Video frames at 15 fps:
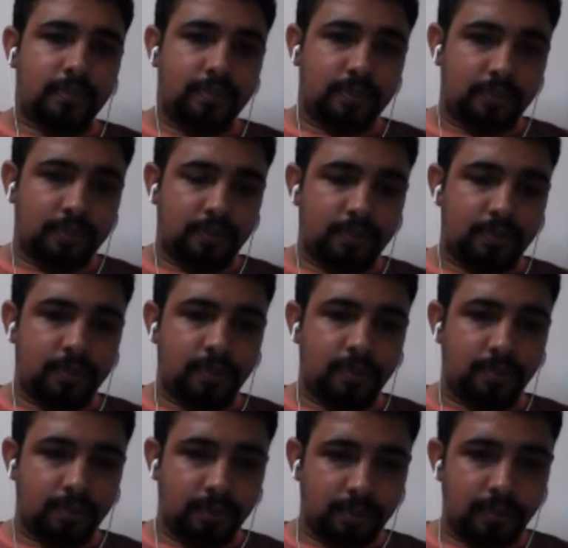
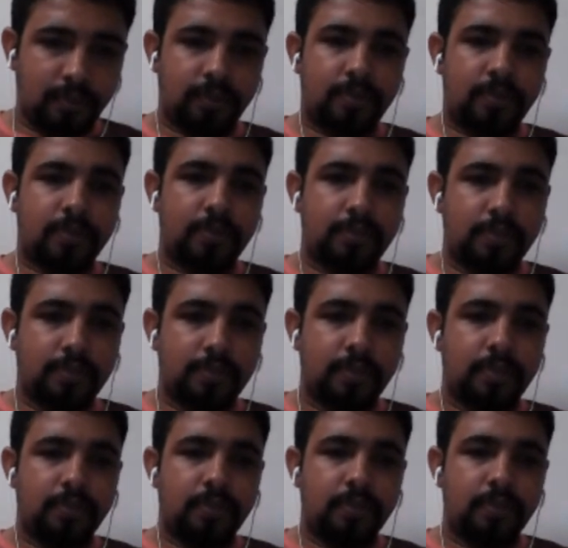
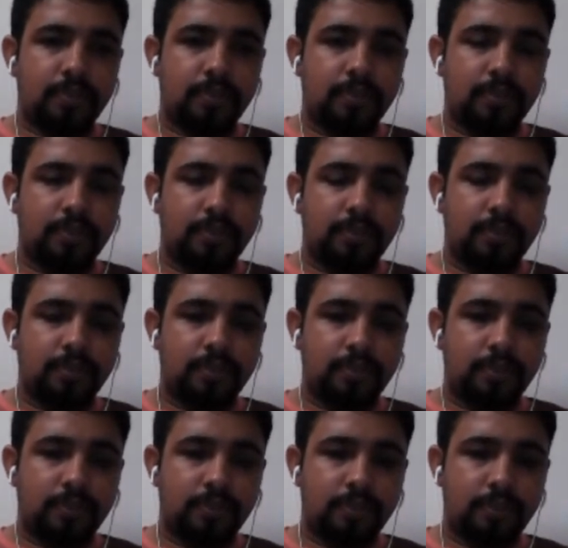
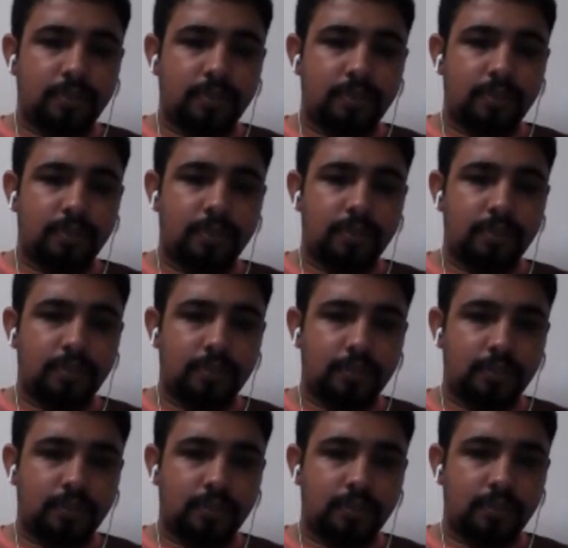
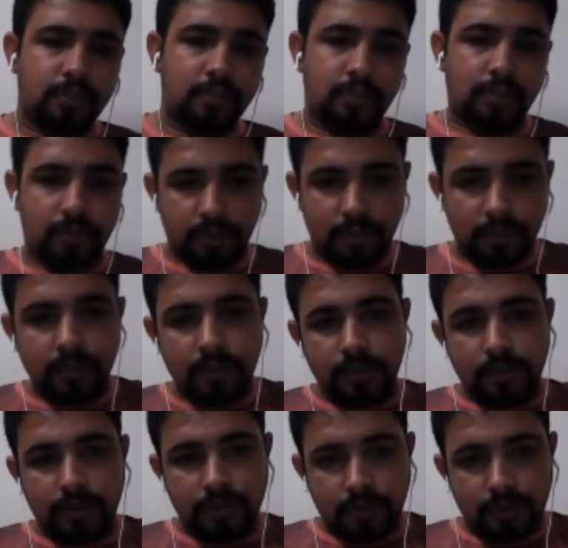
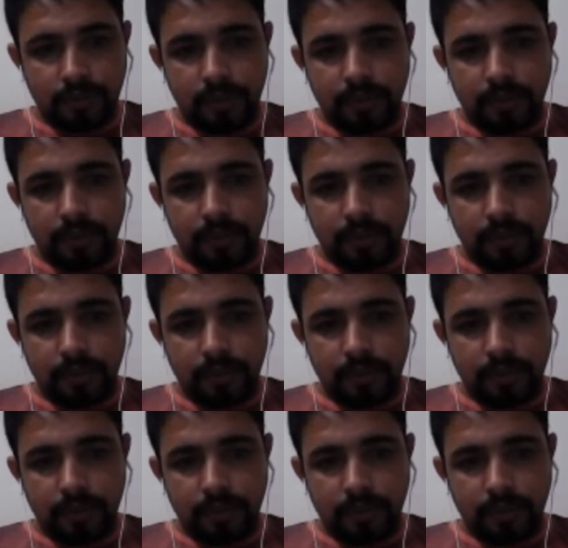[no speech]